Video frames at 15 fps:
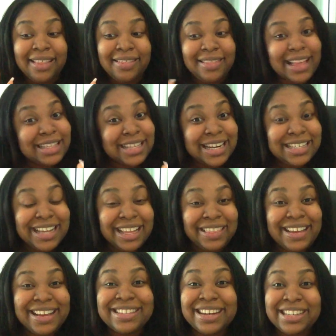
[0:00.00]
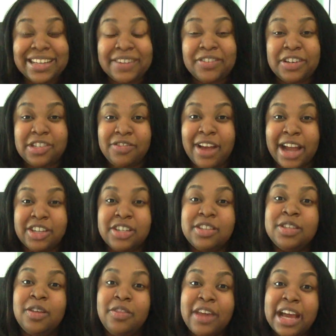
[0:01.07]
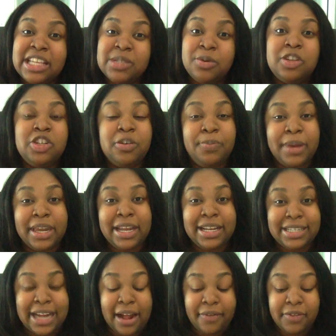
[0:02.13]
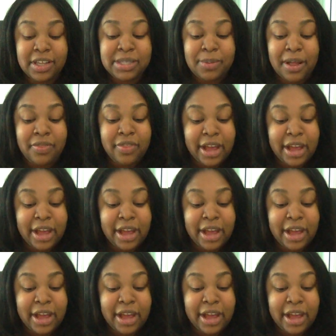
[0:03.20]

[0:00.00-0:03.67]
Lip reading: that's going to take things in a different direction. So that's what you're pinning down this month.